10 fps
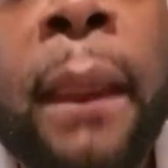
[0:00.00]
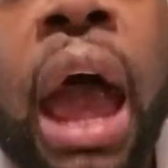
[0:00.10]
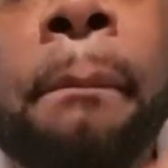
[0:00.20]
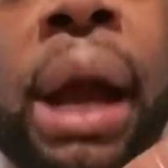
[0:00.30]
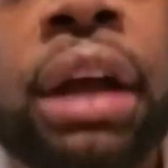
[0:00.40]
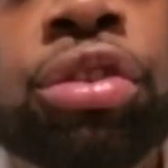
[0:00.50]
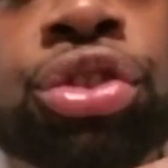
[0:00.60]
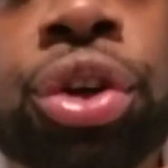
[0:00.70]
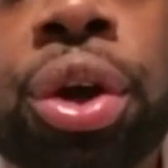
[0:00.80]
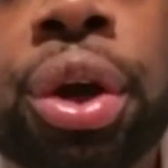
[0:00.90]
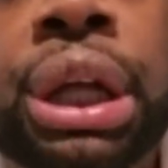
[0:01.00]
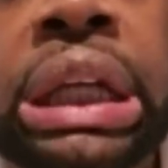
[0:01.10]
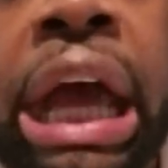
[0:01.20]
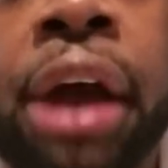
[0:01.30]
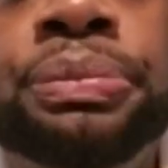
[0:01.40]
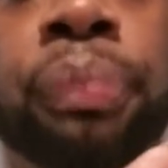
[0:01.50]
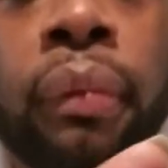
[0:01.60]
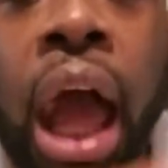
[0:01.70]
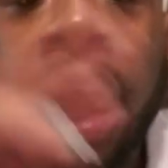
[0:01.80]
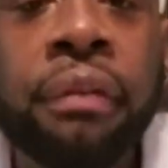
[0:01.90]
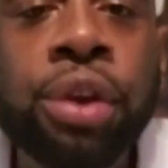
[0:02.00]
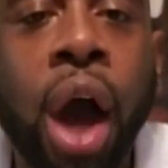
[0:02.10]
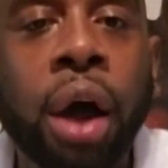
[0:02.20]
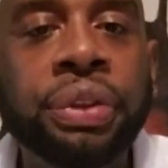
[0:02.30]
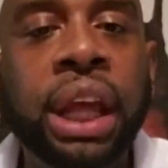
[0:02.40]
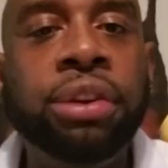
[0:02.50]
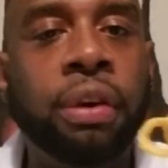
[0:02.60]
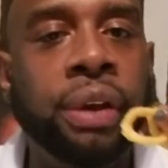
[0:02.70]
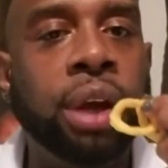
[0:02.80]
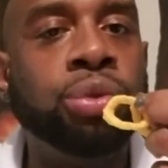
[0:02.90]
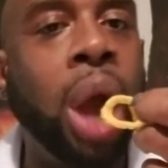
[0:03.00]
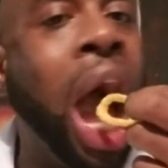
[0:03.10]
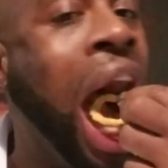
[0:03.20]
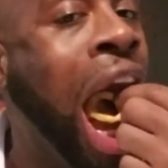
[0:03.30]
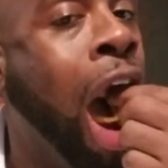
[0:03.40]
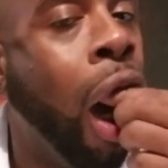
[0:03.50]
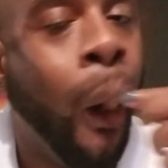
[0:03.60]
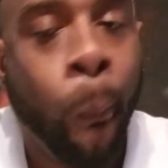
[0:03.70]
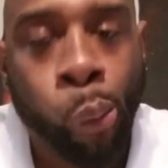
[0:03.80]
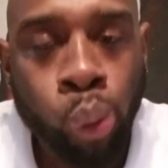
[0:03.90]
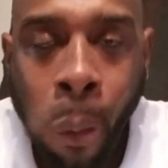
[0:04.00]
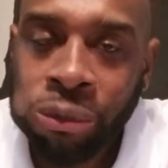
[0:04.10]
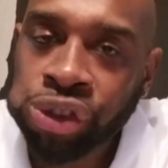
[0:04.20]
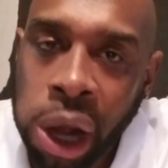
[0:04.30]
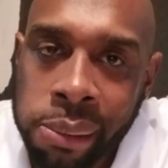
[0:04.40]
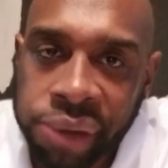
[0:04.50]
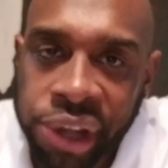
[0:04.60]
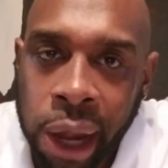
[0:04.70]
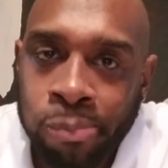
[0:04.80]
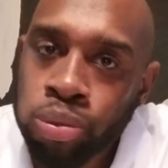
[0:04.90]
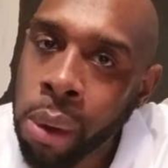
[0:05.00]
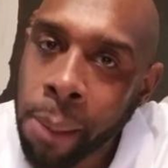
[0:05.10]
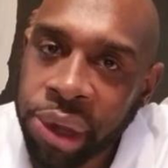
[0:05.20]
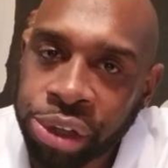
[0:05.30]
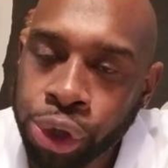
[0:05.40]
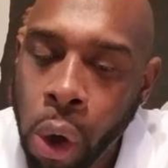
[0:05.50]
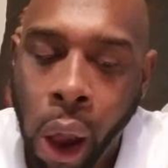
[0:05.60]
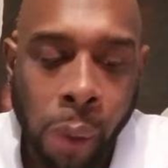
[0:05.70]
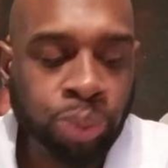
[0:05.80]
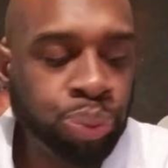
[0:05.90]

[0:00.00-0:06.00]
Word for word: and making sure that I give you all things over there as well. Sorry about that, but I'm getting to it.